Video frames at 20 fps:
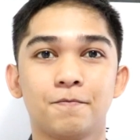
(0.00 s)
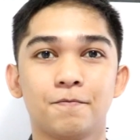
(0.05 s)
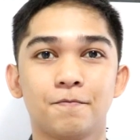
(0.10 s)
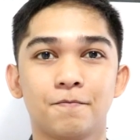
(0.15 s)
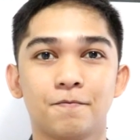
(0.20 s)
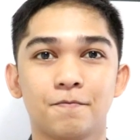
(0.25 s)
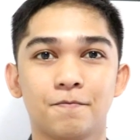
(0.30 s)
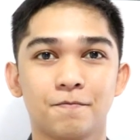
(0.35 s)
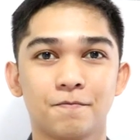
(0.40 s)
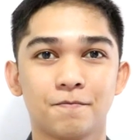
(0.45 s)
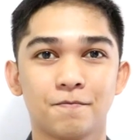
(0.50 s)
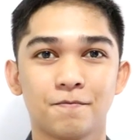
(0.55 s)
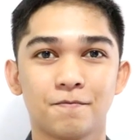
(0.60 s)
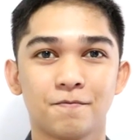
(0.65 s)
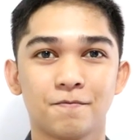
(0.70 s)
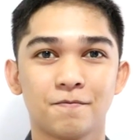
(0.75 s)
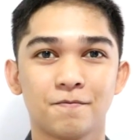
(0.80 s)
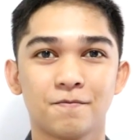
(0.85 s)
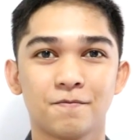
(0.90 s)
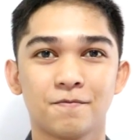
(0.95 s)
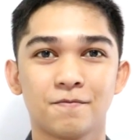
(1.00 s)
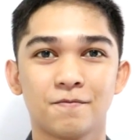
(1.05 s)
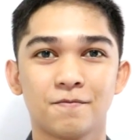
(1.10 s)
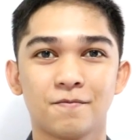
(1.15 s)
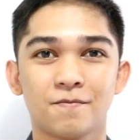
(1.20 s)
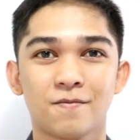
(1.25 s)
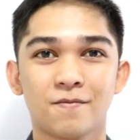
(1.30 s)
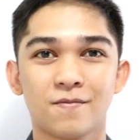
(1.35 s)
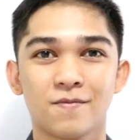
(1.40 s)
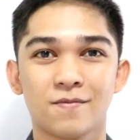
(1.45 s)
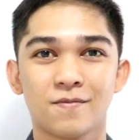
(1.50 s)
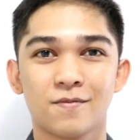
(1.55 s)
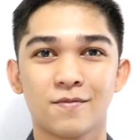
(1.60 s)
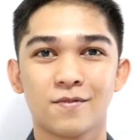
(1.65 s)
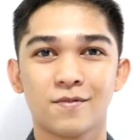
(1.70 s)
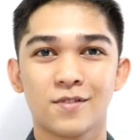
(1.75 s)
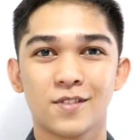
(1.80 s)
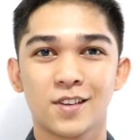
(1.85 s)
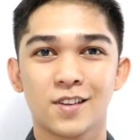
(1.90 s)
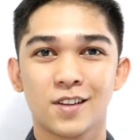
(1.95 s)

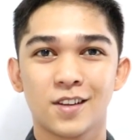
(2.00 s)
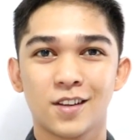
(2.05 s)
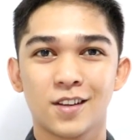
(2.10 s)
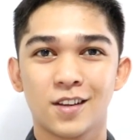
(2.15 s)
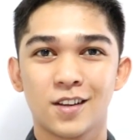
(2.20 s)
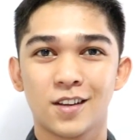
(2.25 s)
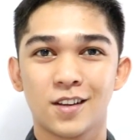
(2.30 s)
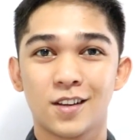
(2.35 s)
No one is speaking in this clip.